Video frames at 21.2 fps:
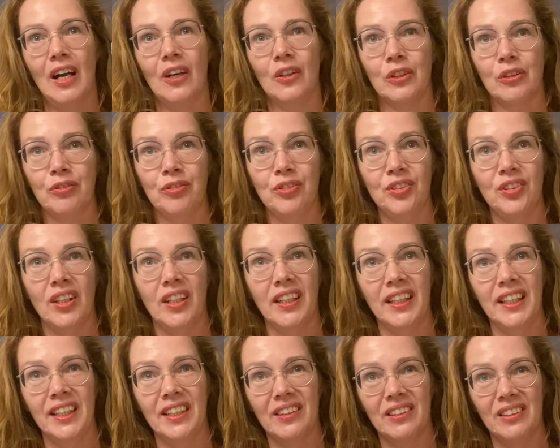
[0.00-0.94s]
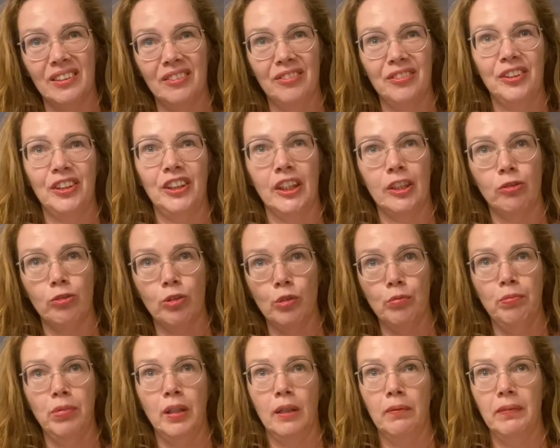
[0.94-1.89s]
out of sight of
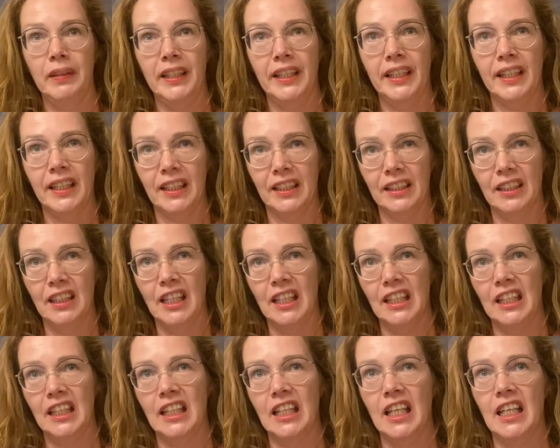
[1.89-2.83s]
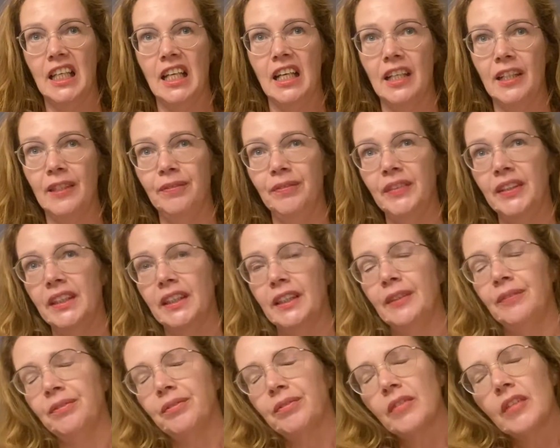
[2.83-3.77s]
general public and la la la la.
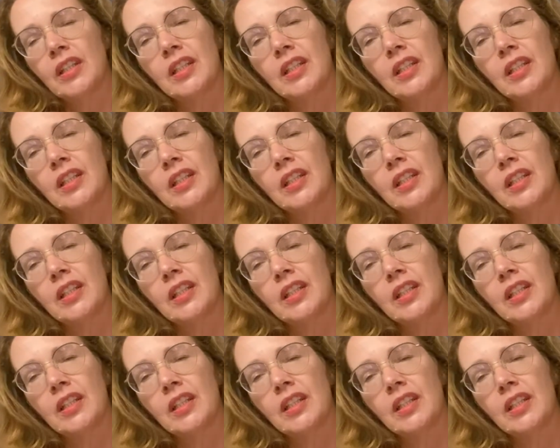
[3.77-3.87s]
Yeah.